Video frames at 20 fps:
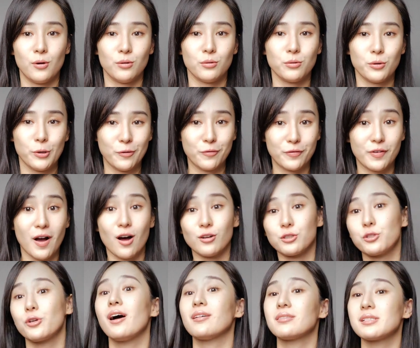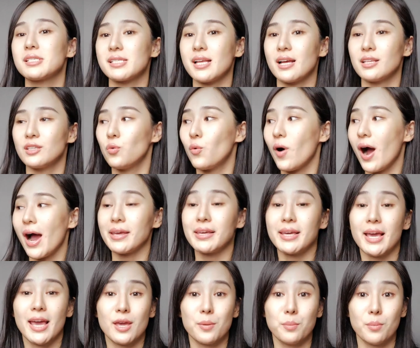you've got to understand why
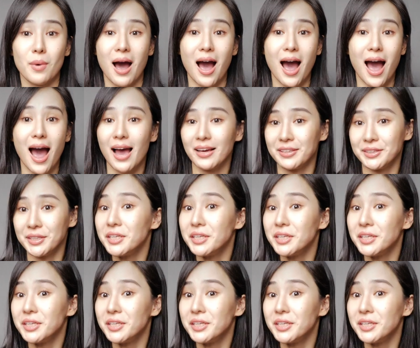I